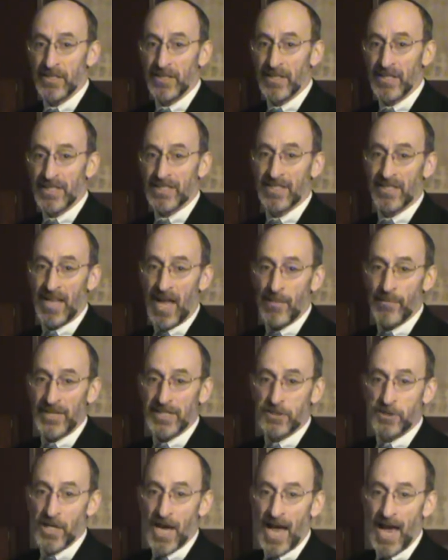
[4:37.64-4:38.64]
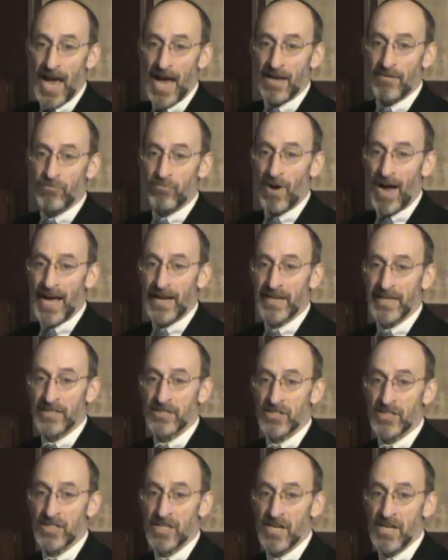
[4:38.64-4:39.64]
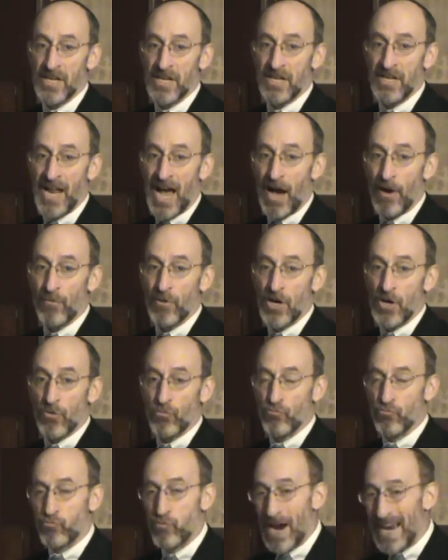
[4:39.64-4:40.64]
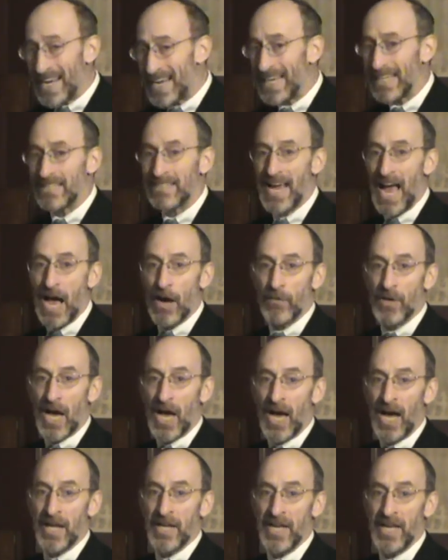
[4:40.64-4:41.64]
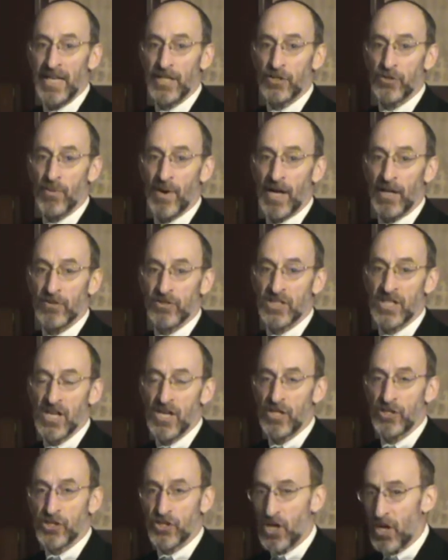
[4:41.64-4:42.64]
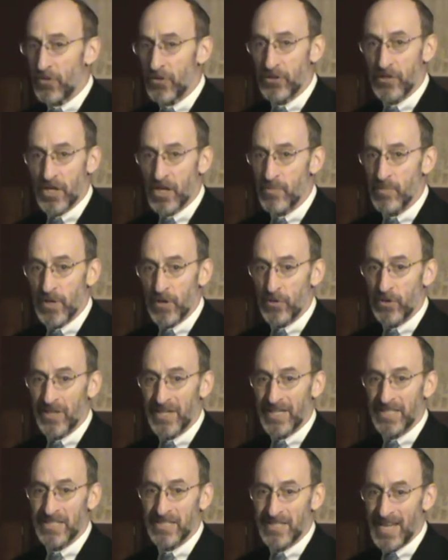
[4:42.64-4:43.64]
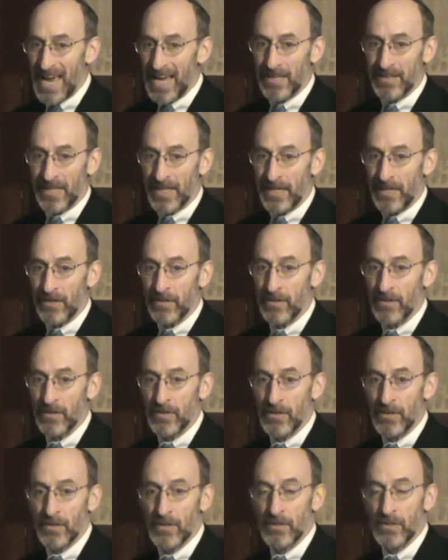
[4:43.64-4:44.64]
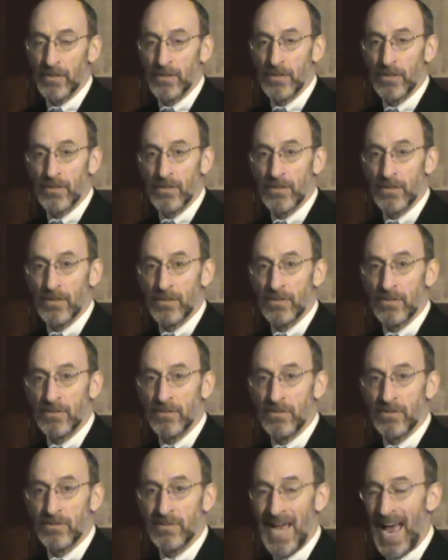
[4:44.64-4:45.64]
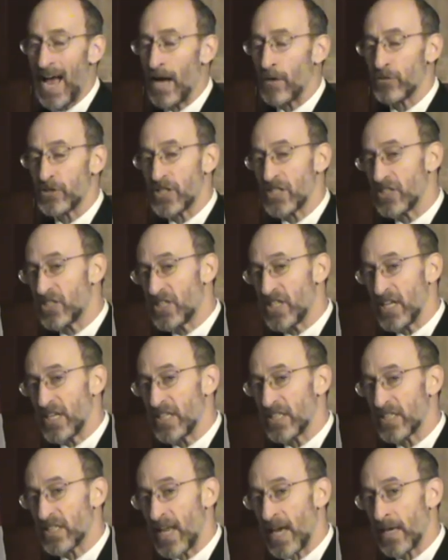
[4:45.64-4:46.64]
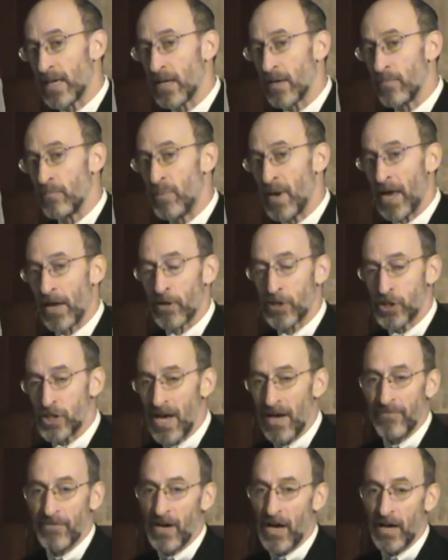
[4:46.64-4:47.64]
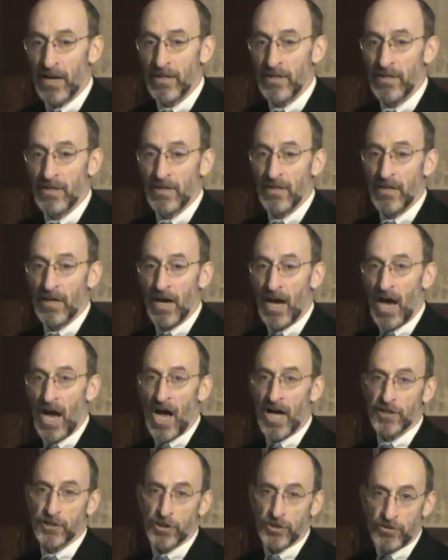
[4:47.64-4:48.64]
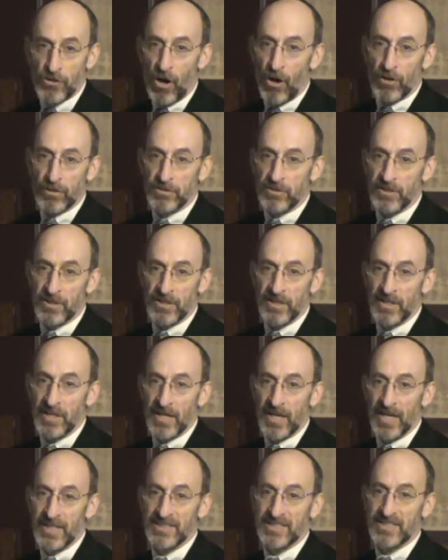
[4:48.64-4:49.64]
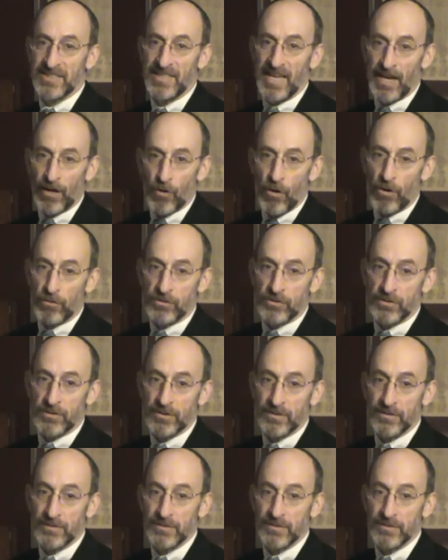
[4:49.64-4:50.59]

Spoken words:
Islamic Jihad rockets now raining down on Israel's southern communities daily. Towns and cities like Beersheba, Ashdod, and Sderot.